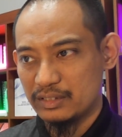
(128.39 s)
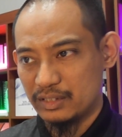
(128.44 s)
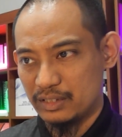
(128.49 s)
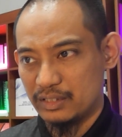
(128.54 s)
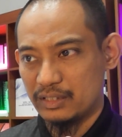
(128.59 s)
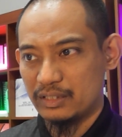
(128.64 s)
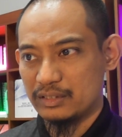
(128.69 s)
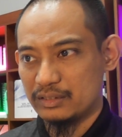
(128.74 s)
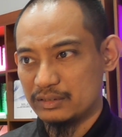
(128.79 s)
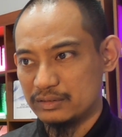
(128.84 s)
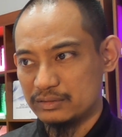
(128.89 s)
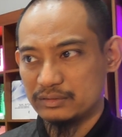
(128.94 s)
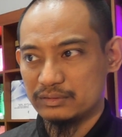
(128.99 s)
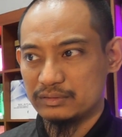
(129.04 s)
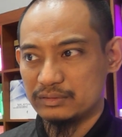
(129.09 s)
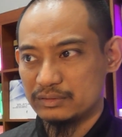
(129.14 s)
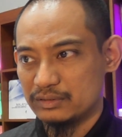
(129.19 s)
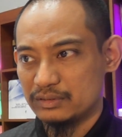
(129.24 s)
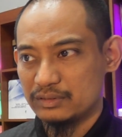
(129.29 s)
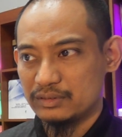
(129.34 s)

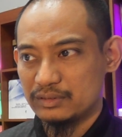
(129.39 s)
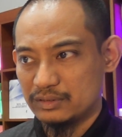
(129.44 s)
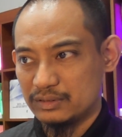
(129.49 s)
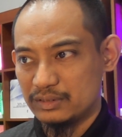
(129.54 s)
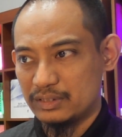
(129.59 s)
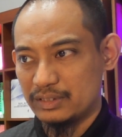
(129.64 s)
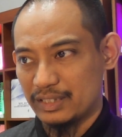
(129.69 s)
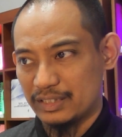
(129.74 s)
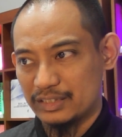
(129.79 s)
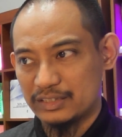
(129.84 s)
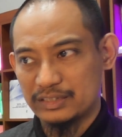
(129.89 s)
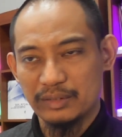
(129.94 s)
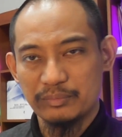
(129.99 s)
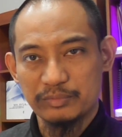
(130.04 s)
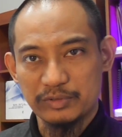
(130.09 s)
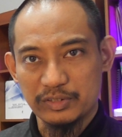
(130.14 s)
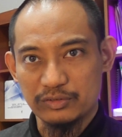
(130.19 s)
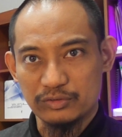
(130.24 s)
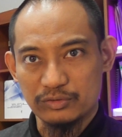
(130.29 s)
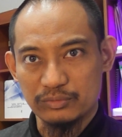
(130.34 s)
and they
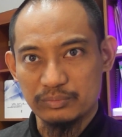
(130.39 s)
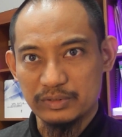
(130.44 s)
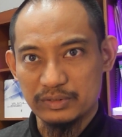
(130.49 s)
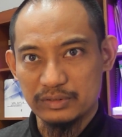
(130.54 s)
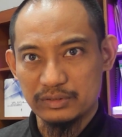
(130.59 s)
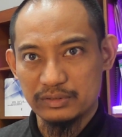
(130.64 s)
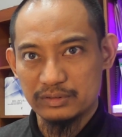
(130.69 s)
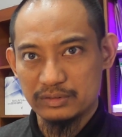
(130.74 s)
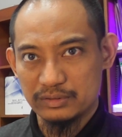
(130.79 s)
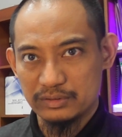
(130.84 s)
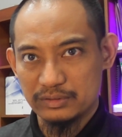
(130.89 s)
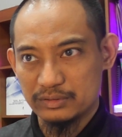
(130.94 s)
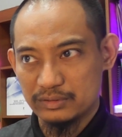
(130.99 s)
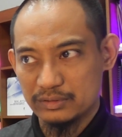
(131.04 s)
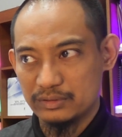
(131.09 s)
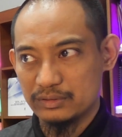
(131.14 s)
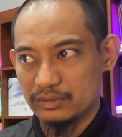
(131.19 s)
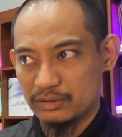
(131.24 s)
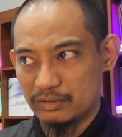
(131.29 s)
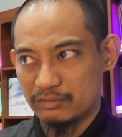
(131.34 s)
accept it to be
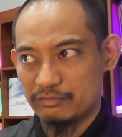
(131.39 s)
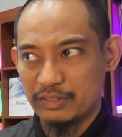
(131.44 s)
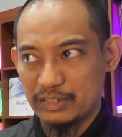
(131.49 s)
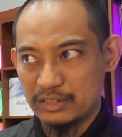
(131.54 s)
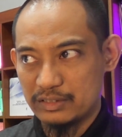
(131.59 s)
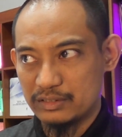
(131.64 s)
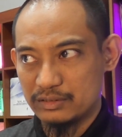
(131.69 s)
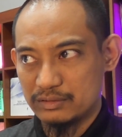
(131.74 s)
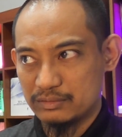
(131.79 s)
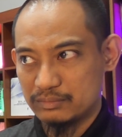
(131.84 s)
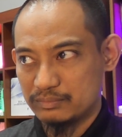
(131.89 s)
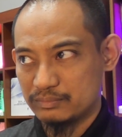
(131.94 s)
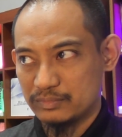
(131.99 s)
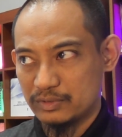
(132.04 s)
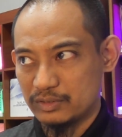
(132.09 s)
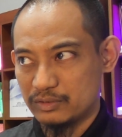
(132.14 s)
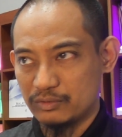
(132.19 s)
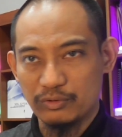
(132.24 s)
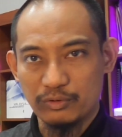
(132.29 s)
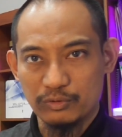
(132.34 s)
a valid,
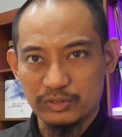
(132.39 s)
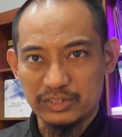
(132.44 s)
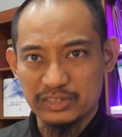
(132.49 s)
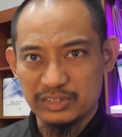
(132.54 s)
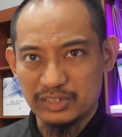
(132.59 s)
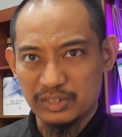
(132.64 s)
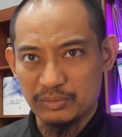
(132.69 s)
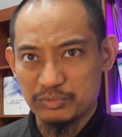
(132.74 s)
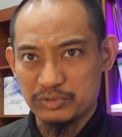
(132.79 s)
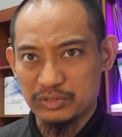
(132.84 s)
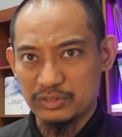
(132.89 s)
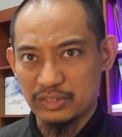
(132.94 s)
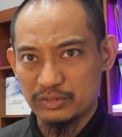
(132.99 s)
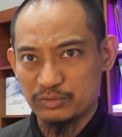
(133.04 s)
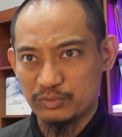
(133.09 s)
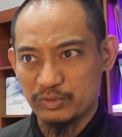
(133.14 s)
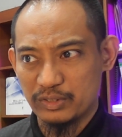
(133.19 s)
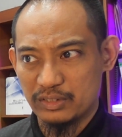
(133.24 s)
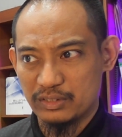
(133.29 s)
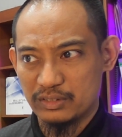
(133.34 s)
you know, Holy Scripture
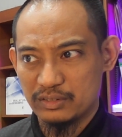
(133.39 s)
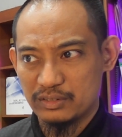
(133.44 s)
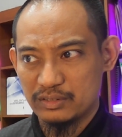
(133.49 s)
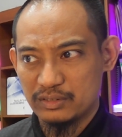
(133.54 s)
as well?